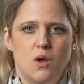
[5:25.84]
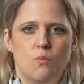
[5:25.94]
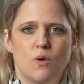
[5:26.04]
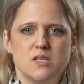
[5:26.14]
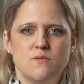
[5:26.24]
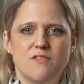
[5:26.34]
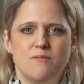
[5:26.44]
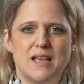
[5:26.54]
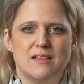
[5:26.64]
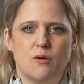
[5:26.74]
Once we have
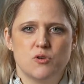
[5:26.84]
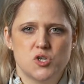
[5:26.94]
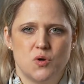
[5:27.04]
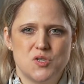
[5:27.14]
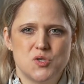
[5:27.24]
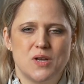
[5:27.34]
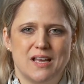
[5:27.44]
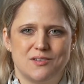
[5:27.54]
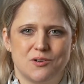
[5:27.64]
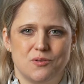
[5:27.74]
made our choice
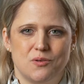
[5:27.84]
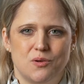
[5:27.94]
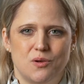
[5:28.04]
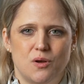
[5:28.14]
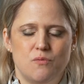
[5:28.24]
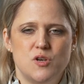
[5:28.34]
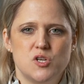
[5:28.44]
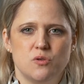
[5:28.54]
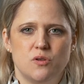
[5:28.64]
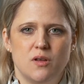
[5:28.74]
together, we
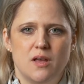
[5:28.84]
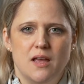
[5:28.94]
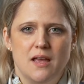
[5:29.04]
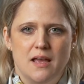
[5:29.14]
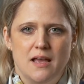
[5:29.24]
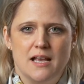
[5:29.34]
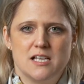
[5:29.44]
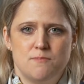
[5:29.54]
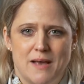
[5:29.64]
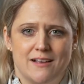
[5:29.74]
should
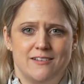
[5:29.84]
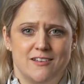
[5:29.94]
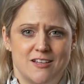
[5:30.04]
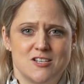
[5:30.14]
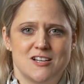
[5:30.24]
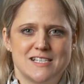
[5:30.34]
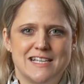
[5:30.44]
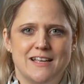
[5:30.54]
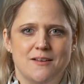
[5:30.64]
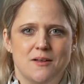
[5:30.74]

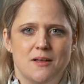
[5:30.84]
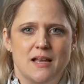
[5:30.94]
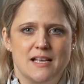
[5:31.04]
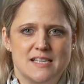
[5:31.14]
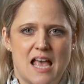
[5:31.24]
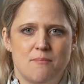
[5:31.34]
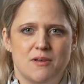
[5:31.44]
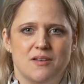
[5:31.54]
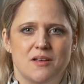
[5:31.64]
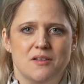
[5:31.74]
expeditiously
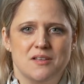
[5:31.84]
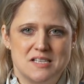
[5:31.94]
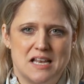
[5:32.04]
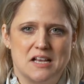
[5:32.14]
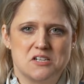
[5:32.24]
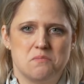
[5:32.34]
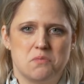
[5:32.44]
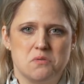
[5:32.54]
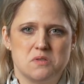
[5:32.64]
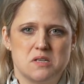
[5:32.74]
examine the selection
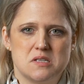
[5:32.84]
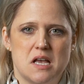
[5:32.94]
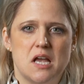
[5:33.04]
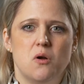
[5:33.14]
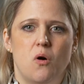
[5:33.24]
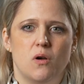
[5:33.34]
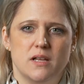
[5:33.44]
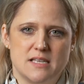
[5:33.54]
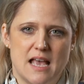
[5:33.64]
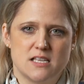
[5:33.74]
process in all
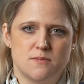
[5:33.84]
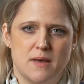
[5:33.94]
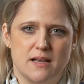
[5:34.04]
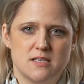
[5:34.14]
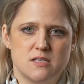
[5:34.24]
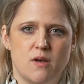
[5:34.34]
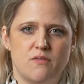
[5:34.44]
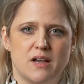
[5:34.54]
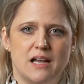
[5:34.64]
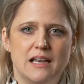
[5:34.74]
its aspects to have
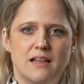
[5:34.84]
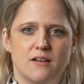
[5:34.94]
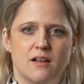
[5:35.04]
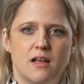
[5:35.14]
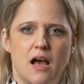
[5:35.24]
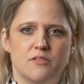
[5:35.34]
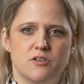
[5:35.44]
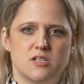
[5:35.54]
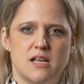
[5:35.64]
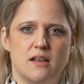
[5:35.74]
a clear
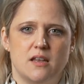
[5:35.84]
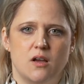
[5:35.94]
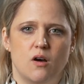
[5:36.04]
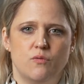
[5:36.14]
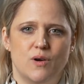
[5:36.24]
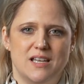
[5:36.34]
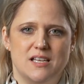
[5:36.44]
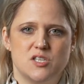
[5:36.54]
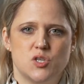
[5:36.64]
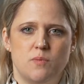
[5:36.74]
understanding of what
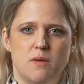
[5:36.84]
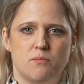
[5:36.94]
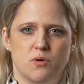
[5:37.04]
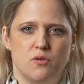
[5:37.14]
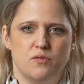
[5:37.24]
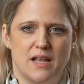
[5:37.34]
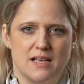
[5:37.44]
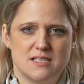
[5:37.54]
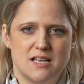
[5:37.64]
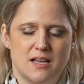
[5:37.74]
needs to be improved
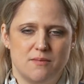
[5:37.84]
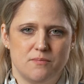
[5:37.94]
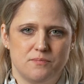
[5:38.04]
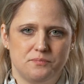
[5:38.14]
next time,